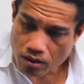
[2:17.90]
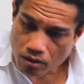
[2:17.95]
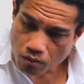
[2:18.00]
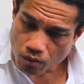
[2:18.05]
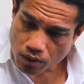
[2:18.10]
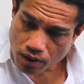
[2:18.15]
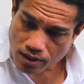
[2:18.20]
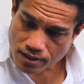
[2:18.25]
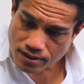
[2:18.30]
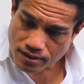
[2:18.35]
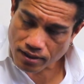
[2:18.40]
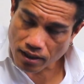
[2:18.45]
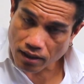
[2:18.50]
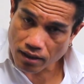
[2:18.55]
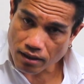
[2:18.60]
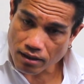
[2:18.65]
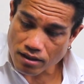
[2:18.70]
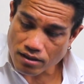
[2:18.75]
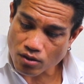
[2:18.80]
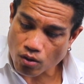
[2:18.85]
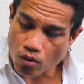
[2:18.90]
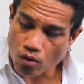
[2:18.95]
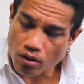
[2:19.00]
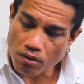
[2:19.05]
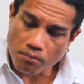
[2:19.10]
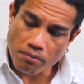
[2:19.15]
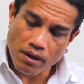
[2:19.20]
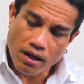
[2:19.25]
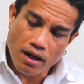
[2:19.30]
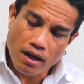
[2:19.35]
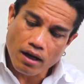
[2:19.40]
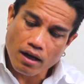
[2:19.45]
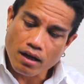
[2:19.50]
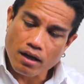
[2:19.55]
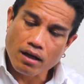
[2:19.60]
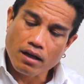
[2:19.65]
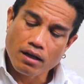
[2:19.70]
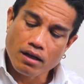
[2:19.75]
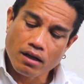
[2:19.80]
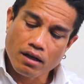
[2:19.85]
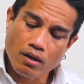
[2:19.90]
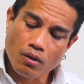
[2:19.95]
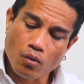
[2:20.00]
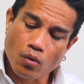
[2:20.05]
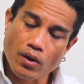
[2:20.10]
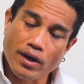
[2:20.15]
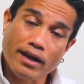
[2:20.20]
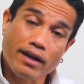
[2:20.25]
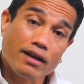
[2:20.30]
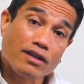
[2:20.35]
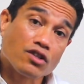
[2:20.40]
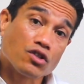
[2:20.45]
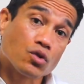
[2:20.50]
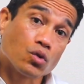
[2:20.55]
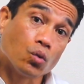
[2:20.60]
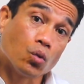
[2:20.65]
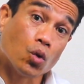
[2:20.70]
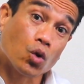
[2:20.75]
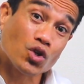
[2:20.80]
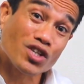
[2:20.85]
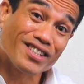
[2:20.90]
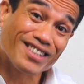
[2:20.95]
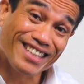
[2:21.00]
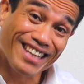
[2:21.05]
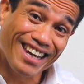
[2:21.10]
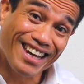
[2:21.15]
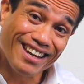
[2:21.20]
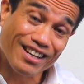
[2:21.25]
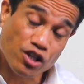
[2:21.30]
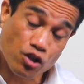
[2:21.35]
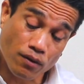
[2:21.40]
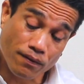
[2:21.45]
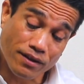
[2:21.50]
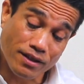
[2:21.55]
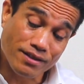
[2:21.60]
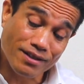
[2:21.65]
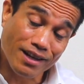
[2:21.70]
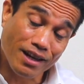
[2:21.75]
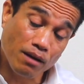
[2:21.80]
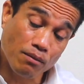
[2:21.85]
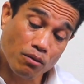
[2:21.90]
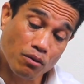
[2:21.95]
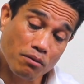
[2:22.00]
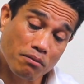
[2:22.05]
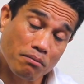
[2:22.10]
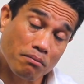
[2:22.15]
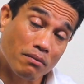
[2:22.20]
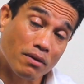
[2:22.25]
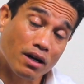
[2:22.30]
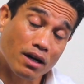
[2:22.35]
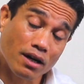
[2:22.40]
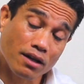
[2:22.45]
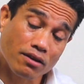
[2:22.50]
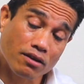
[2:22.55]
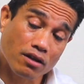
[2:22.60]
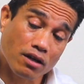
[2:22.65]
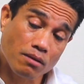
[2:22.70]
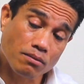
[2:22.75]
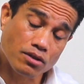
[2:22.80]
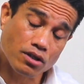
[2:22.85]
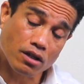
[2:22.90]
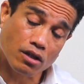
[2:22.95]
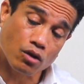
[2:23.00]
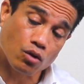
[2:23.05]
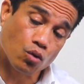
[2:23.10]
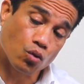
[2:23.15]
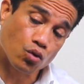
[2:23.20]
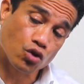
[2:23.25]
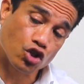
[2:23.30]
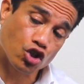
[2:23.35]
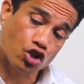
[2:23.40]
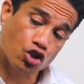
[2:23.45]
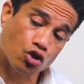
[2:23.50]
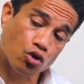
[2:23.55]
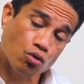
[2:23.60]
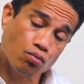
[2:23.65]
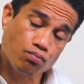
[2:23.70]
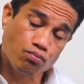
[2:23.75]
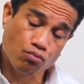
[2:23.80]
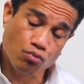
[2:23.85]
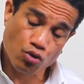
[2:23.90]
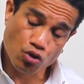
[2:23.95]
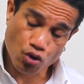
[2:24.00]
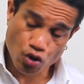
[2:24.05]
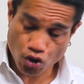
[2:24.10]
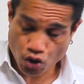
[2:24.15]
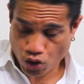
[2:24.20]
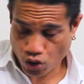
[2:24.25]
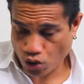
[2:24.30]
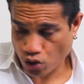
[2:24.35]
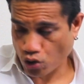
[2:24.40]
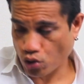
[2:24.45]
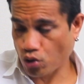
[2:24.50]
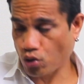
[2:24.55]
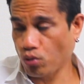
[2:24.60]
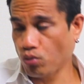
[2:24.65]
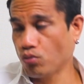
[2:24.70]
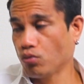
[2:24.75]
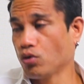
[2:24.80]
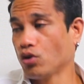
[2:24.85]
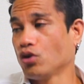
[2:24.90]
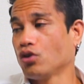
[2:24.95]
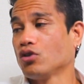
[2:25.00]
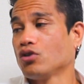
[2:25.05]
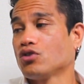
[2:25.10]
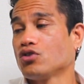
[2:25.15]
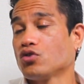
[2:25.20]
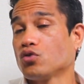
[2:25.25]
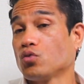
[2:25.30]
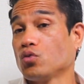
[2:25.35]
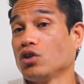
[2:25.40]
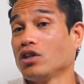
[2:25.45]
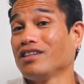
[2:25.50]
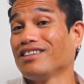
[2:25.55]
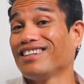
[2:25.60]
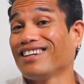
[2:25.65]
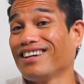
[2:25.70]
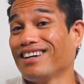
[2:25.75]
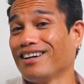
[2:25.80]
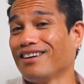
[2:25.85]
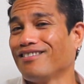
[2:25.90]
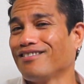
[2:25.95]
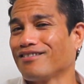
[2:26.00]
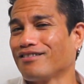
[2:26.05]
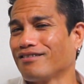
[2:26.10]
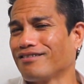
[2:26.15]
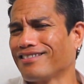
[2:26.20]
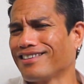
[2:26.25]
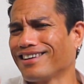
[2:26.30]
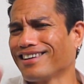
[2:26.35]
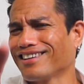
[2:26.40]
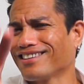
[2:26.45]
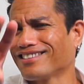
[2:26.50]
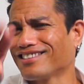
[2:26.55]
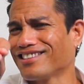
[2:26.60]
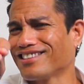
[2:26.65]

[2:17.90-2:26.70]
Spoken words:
When it's taking this coin back, when it gets towards the edge of the table, my thumb's gonna go shoot, shoot, swing down, alright?